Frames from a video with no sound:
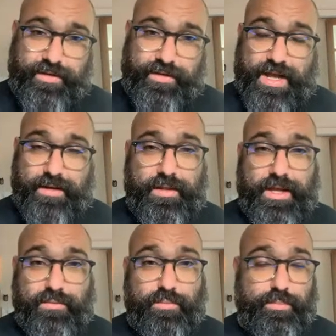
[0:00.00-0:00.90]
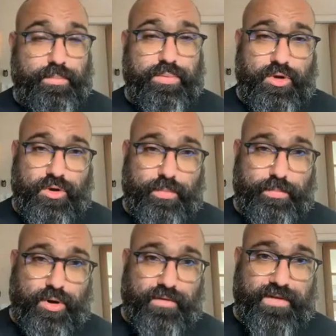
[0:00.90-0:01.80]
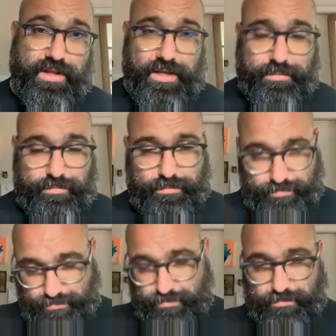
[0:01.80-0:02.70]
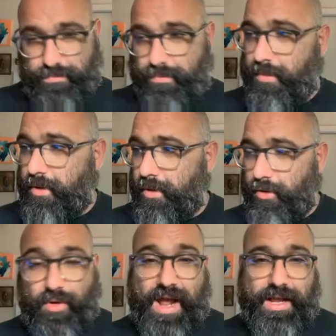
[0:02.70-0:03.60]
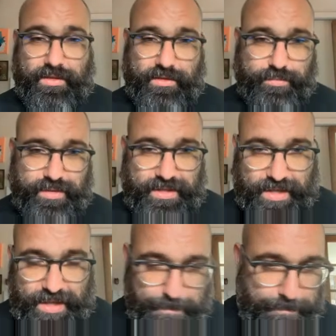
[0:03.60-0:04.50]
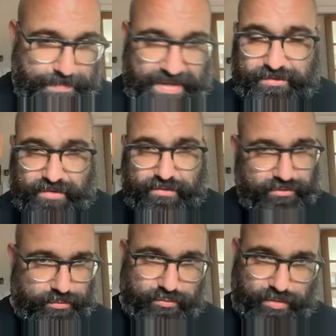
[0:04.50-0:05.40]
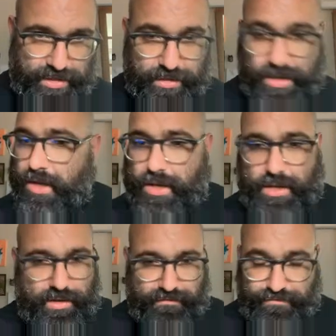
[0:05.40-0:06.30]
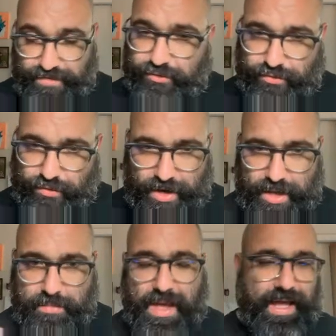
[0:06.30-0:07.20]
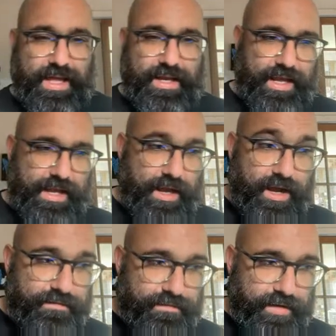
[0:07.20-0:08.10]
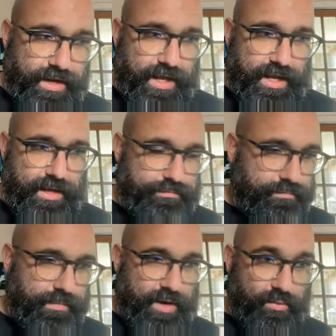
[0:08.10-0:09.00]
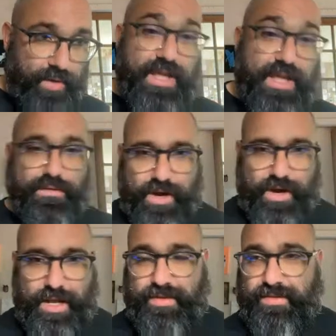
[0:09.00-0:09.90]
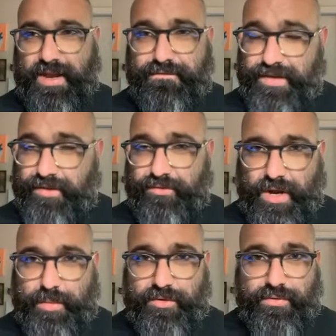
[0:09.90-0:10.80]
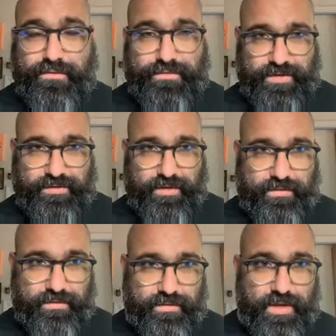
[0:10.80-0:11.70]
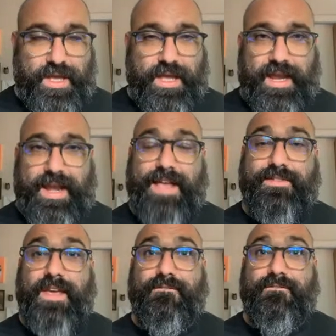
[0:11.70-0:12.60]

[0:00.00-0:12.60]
not like perfectly grokking this, but the biggest difference between fixed frame and a regular frame is that a fixed frame is for physics. It has a